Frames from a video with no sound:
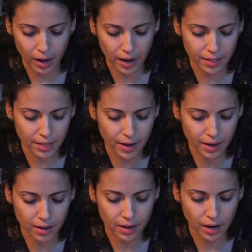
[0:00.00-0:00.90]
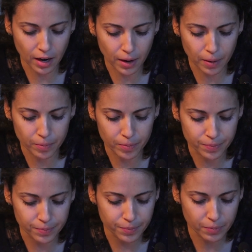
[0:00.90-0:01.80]
in their
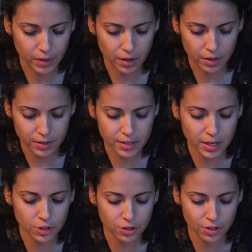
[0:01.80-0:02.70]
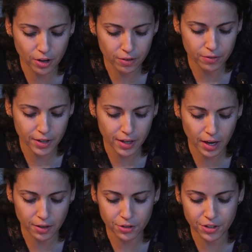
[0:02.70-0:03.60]
discussion of the
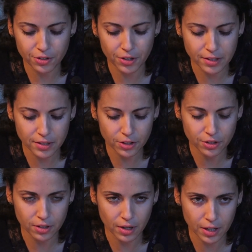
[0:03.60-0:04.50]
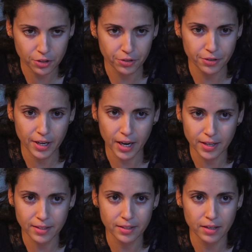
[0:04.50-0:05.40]
energy transition, natural
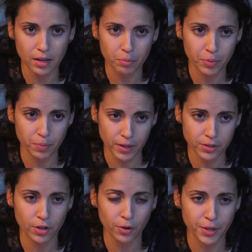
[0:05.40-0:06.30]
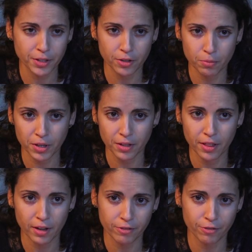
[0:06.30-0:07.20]
gas is going to be
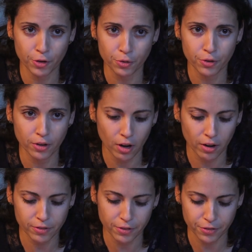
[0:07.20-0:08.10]
the fuel of the